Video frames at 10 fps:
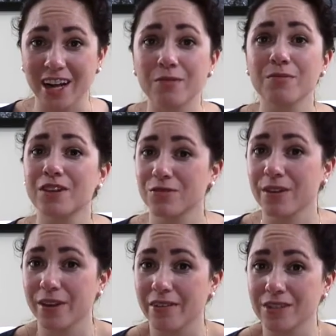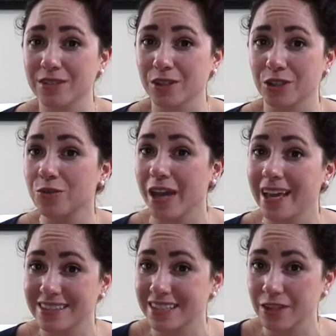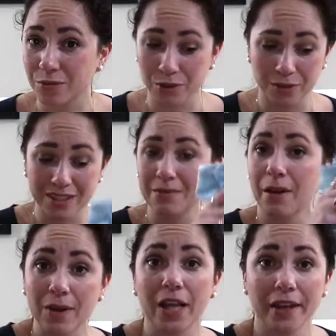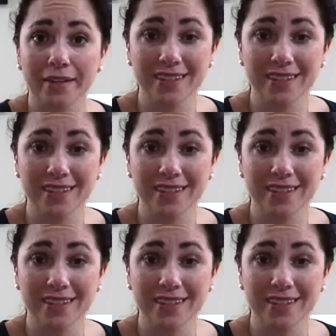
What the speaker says: I would much rather have a skirt you can't see through and see my butt.